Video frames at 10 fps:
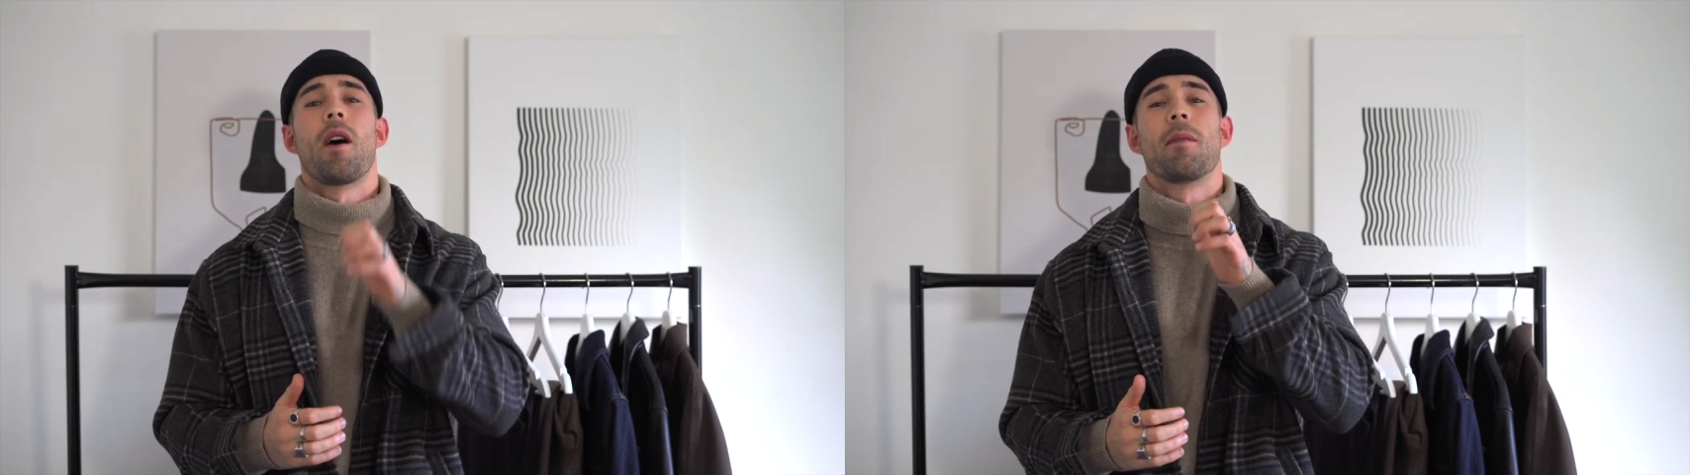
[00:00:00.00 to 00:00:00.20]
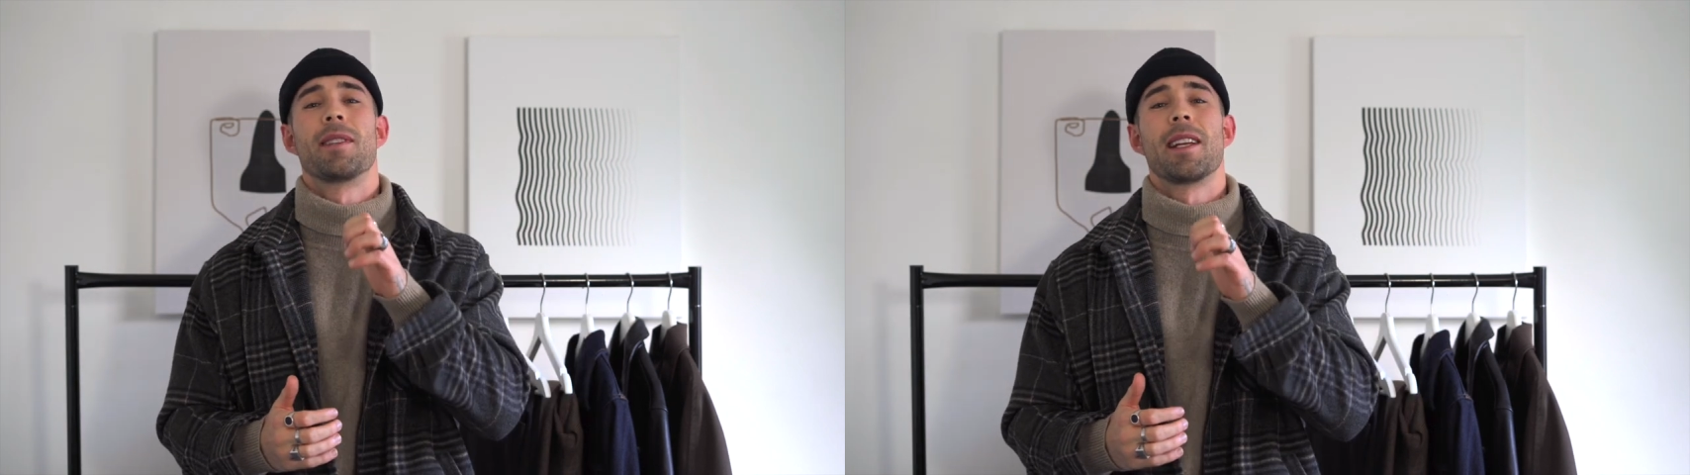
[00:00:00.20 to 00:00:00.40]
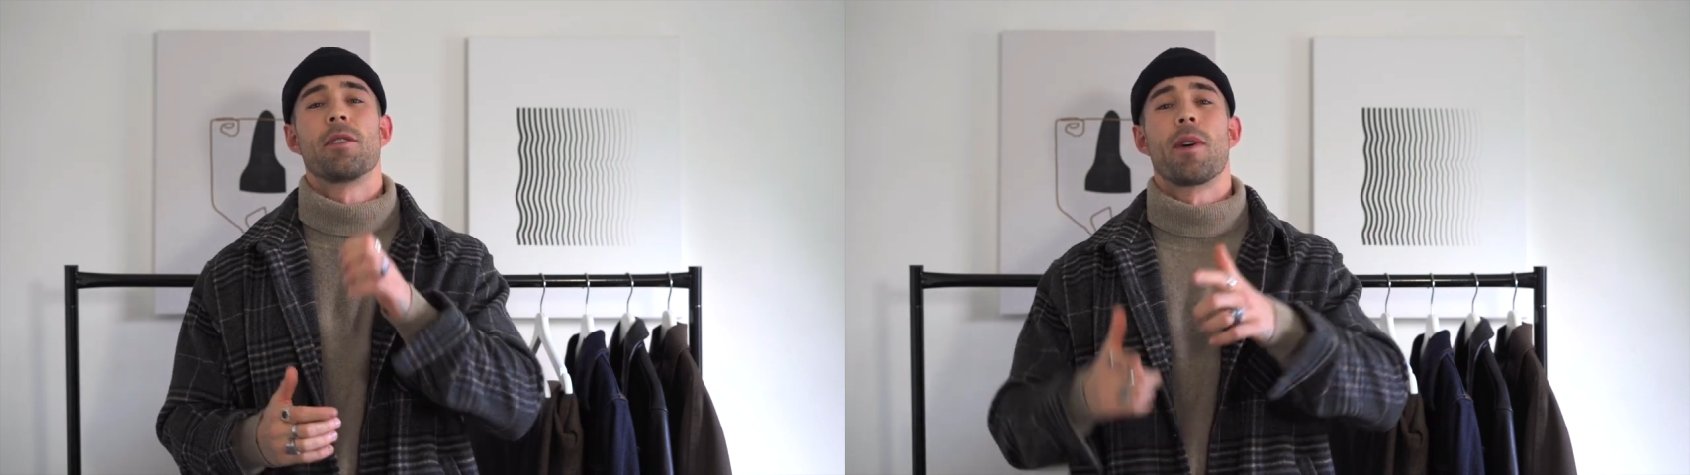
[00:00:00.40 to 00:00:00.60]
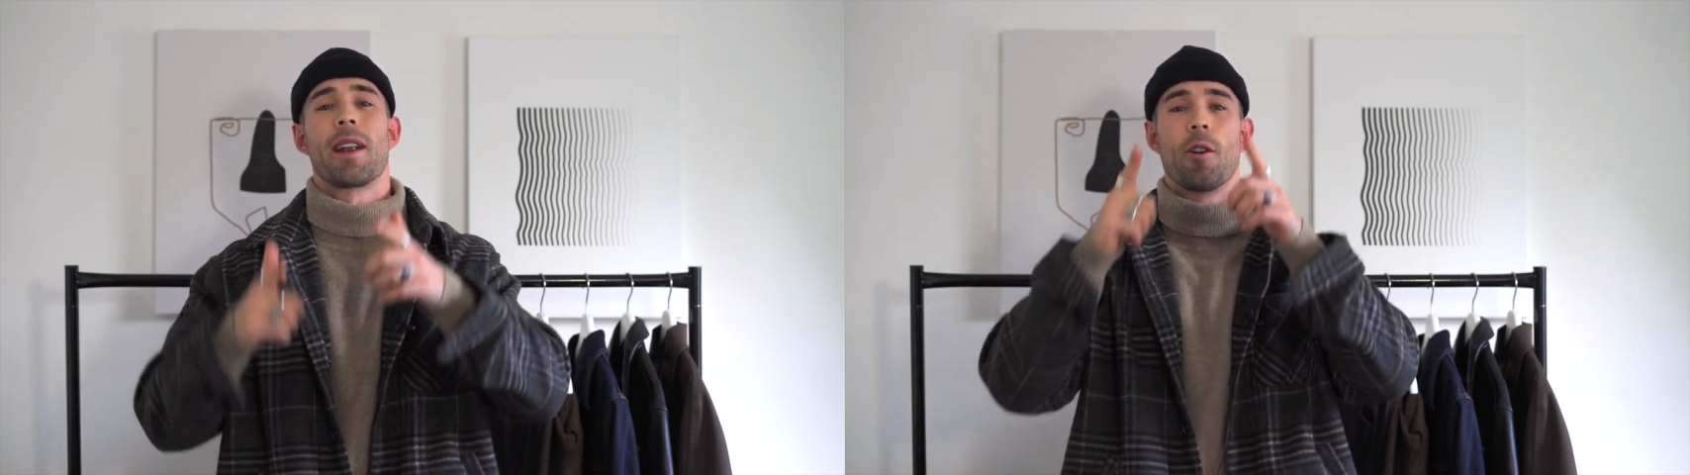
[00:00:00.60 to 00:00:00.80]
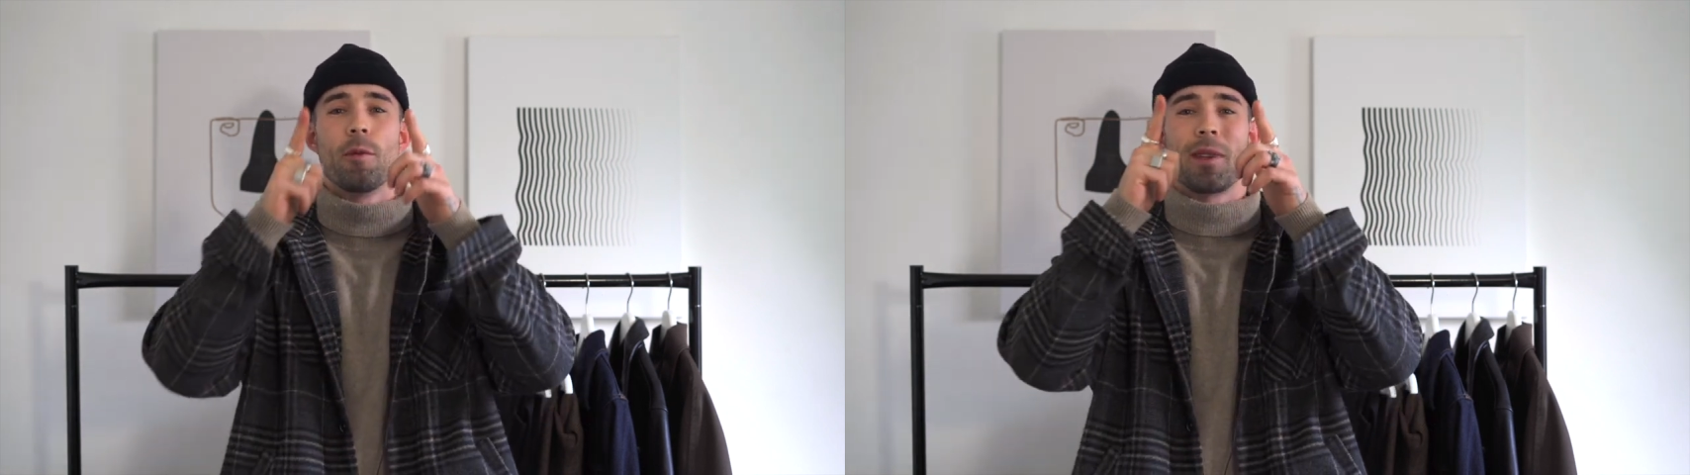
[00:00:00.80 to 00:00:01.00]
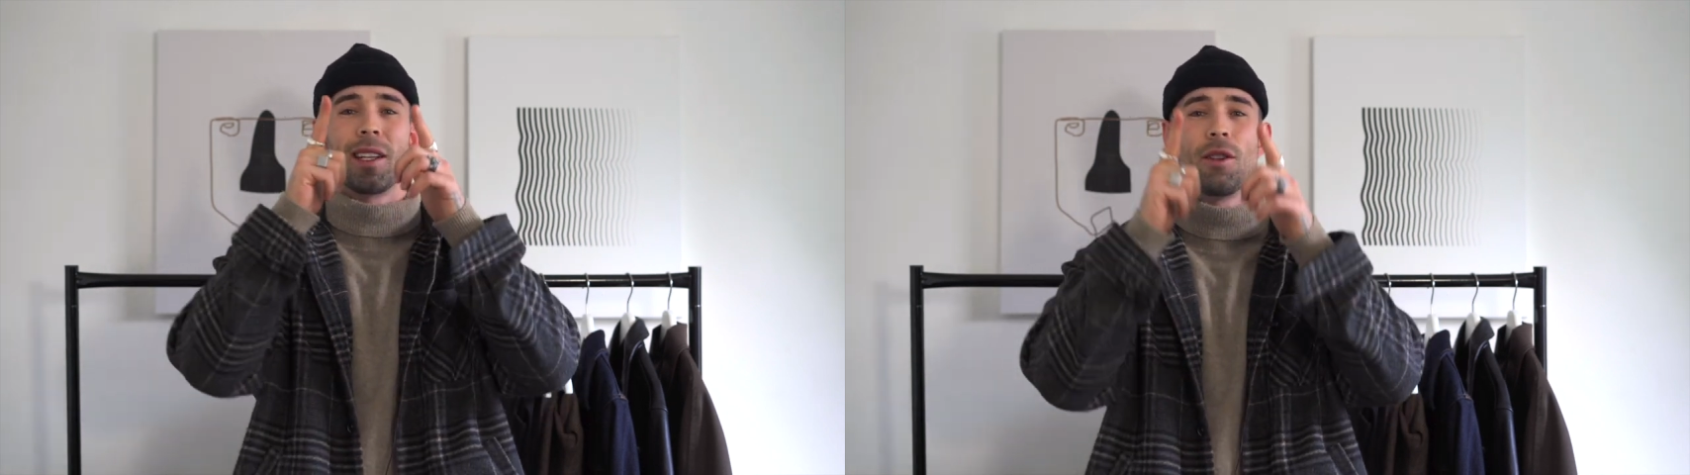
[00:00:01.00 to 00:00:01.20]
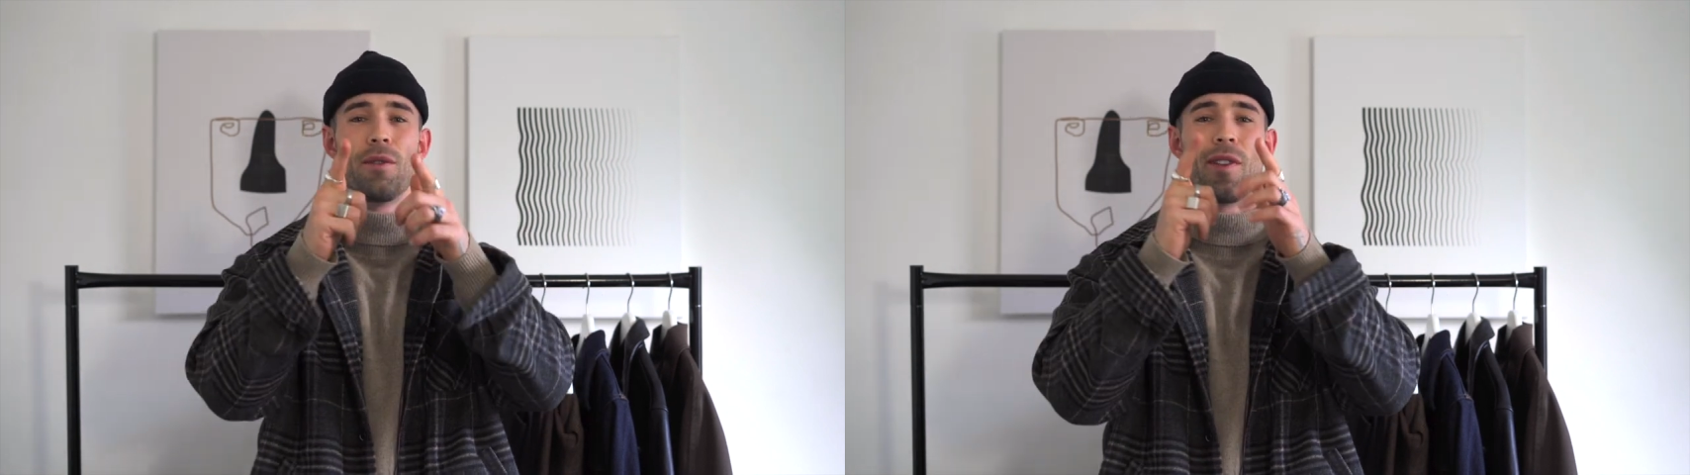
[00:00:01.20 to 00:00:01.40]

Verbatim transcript: I'm Daniel and I hope that you